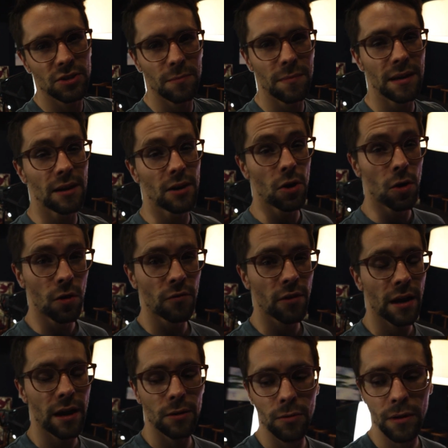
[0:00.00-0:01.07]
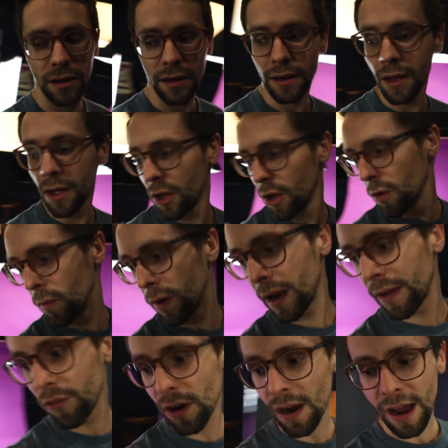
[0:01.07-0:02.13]
to be an overhead rig
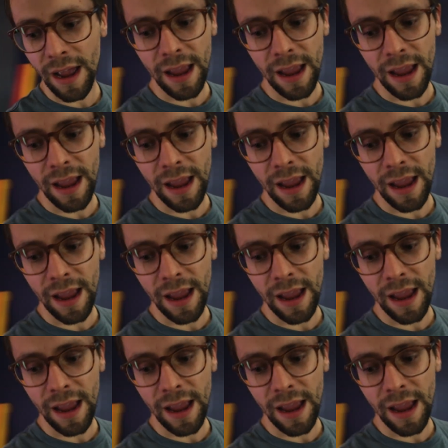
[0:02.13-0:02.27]
whenever